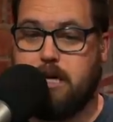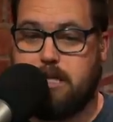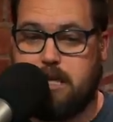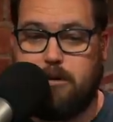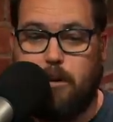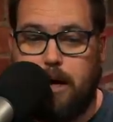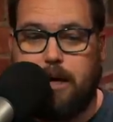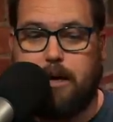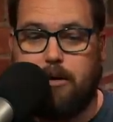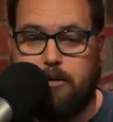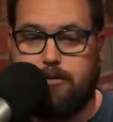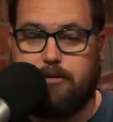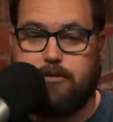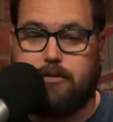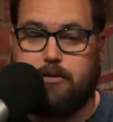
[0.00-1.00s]
T Y.
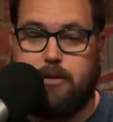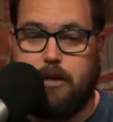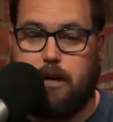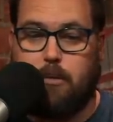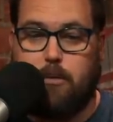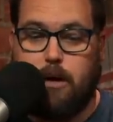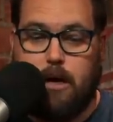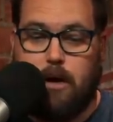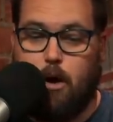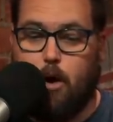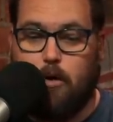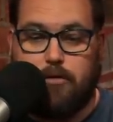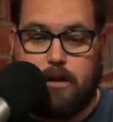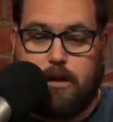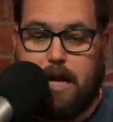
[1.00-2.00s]
Hilton's, you know,
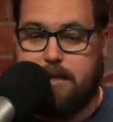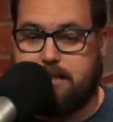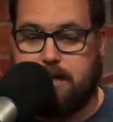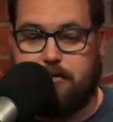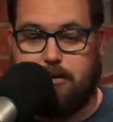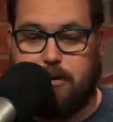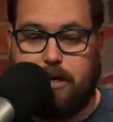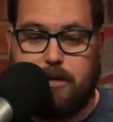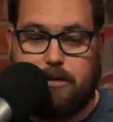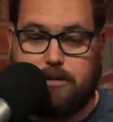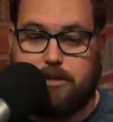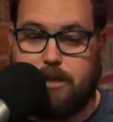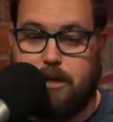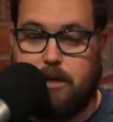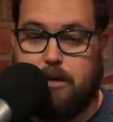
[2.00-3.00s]
over the last several
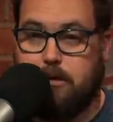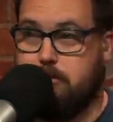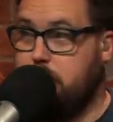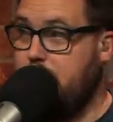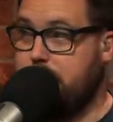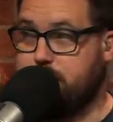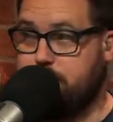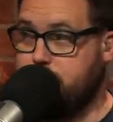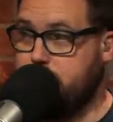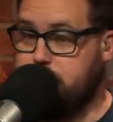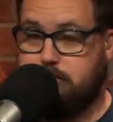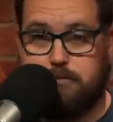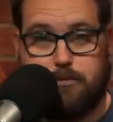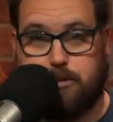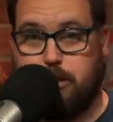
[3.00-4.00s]
years last
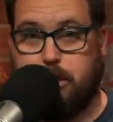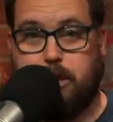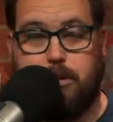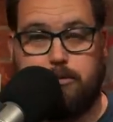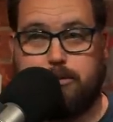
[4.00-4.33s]
year was good.